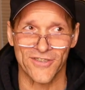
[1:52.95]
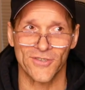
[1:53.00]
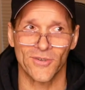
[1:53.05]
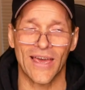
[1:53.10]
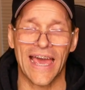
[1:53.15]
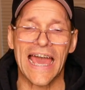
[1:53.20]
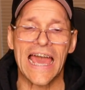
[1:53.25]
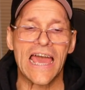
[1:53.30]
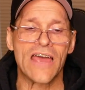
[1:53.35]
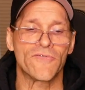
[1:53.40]

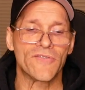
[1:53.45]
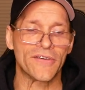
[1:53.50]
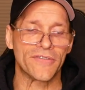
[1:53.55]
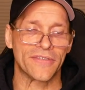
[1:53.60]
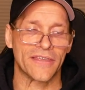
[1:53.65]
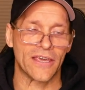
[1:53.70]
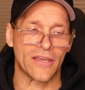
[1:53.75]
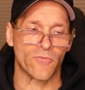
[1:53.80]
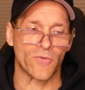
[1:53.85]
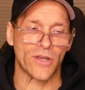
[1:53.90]
So
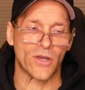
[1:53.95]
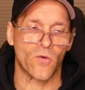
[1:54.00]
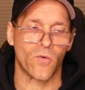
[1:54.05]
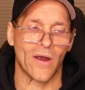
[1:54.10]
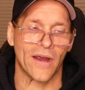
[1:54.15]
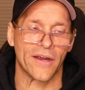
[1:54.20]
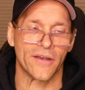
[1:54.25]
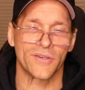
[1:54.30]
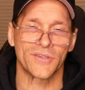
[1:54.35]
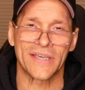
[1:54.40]
everything
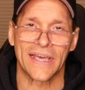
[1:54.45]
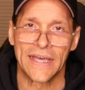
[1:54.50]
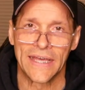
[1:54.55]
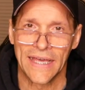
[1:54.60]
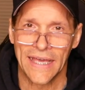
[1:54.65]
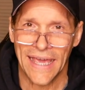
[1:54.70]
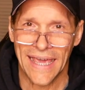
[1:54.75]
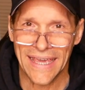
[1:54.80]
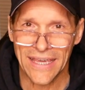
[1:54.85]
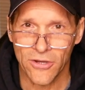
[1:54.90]
requires
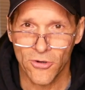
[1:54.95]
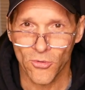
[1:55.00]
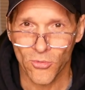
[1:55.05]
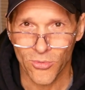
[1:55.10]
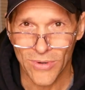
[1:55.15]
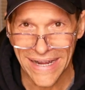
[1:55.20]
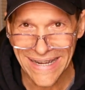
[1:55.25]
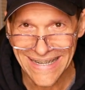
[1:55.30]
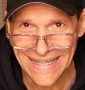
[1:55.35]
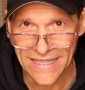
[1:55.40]
a
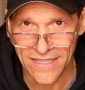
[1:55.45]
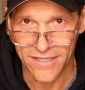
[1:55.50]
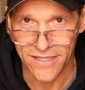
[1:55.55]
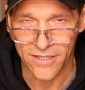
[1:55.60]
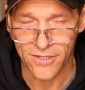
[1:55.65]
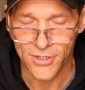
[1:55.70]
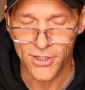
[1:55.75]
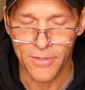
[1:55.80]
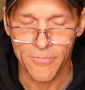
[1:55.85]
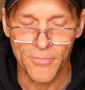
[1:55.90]
gradient
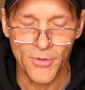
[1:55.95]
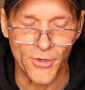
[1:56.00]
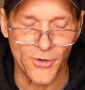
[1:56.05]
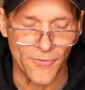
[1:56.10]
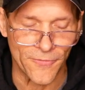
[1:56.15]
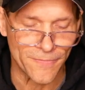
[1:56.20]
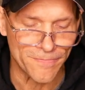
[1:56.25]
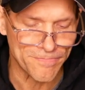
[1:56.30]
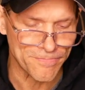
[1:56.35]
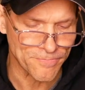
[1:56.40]
to
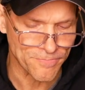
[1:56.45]
move.